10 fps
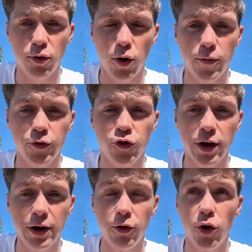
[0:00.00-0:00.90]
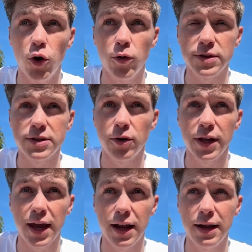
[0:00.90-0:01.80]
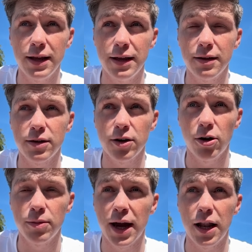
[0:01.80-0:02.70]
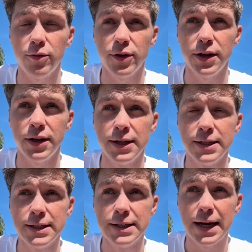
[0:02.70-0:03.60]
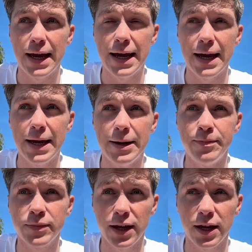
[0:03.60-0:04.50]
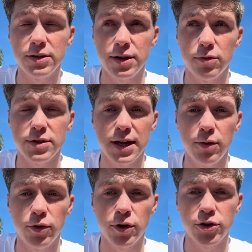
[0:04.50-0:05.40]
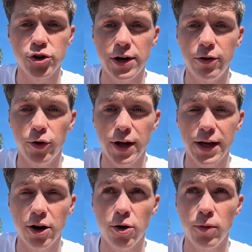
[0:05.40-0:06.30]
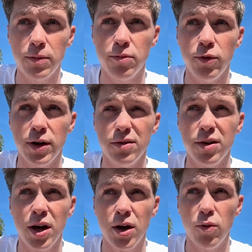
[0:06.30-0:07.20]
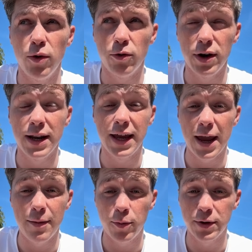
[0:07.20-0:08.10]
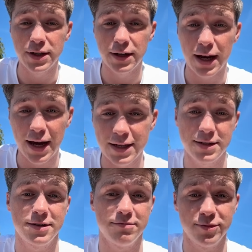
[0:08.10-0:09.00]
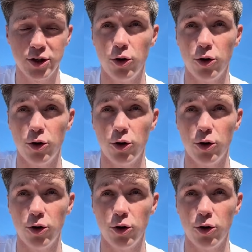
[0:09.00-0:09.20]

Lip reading: were going for 3 in a row. It was Tony Kelly, Colm Galvin. They won their 3 in a row that year, and we were in the game up until the last,